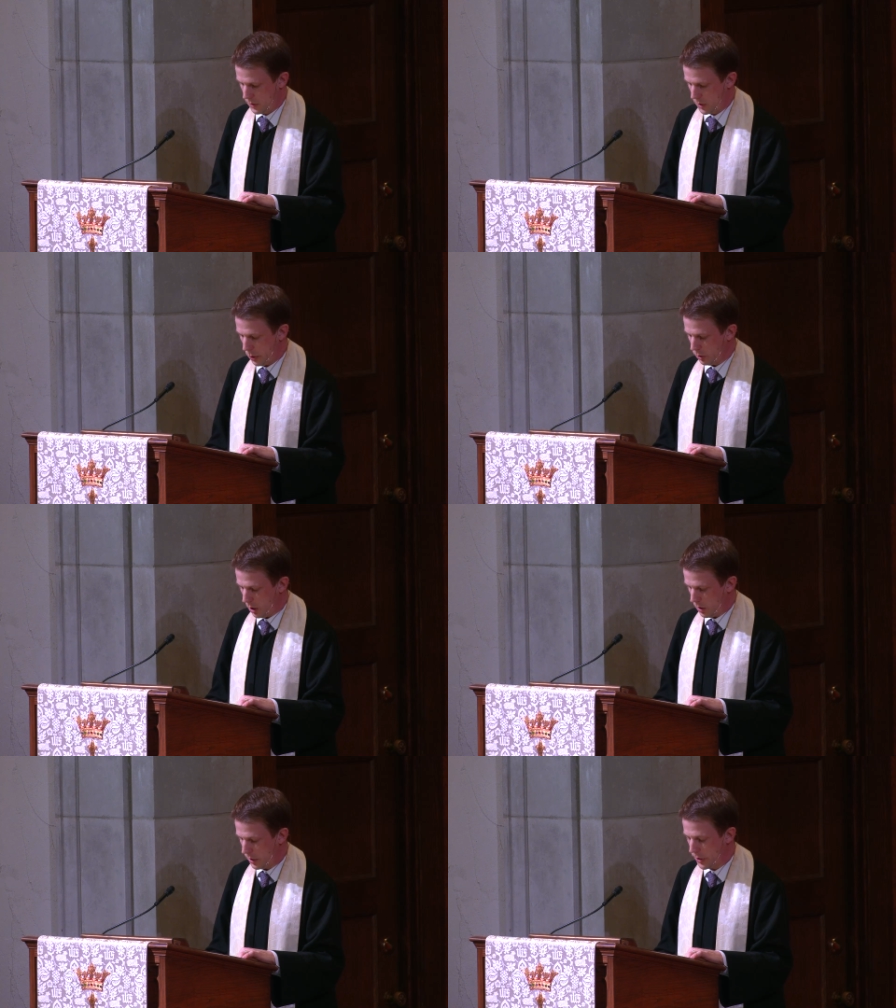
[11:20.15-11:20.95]
No
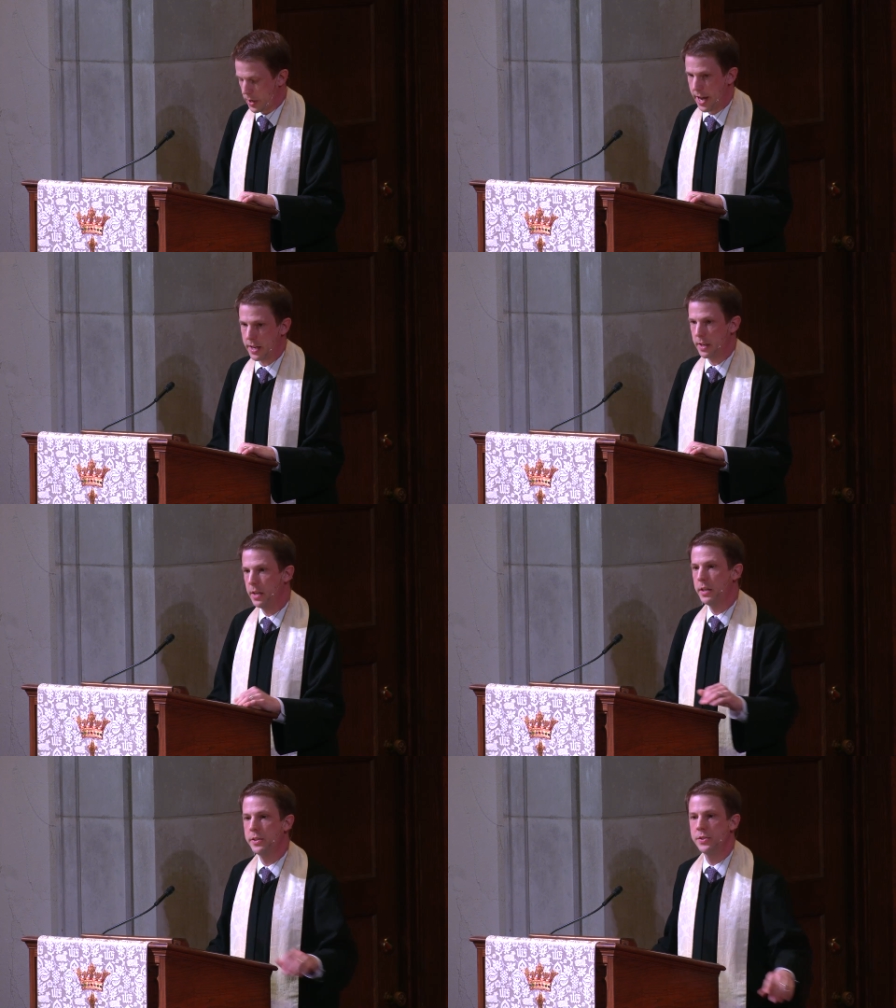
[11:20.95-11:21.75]
longer at
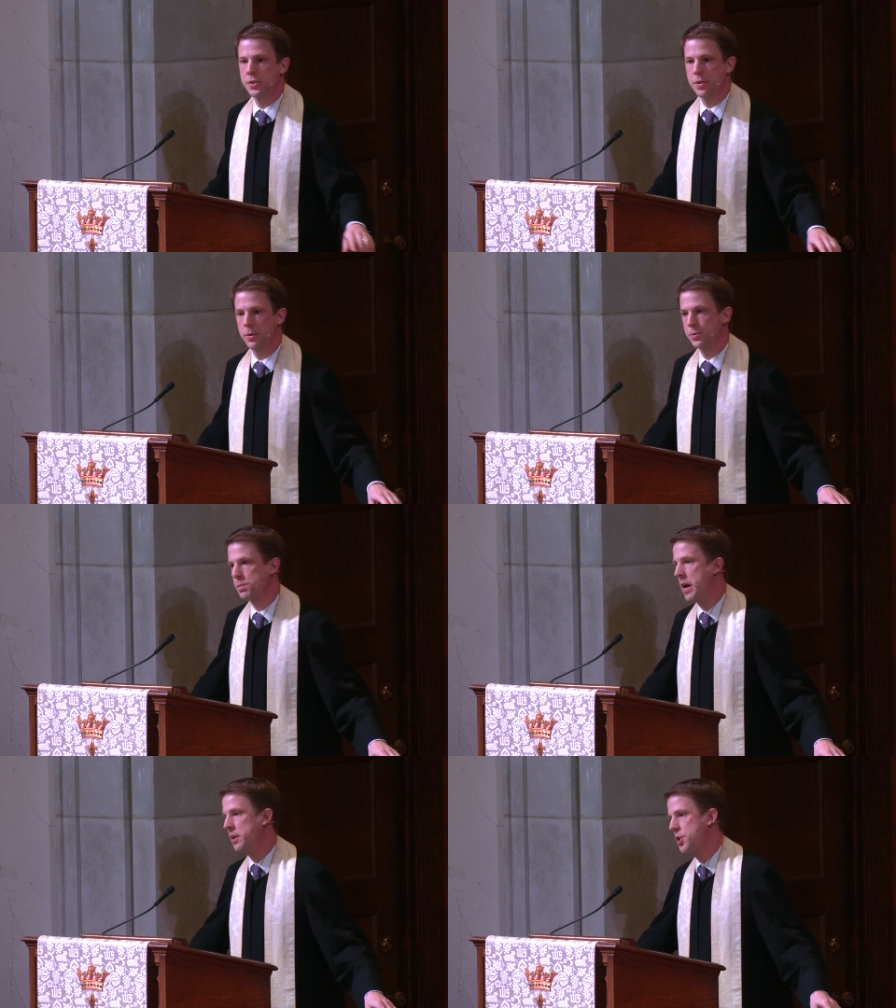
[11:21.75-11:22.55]
ease, those
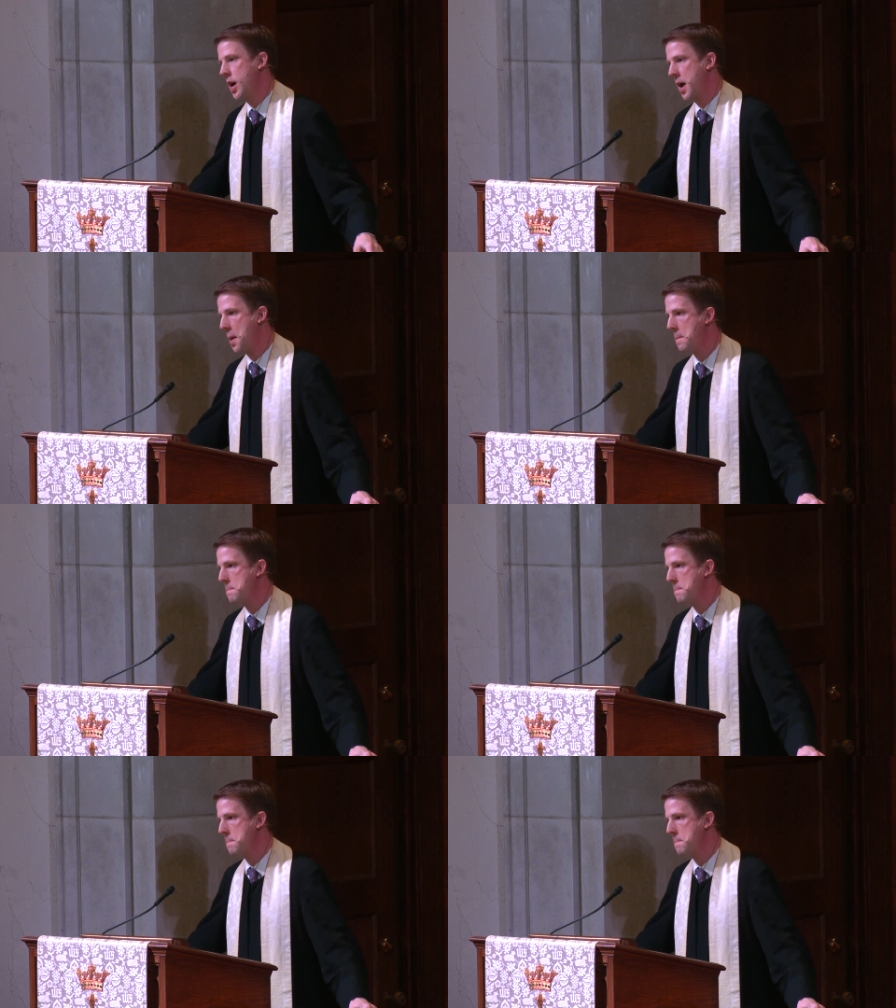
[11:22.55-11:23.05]
magi.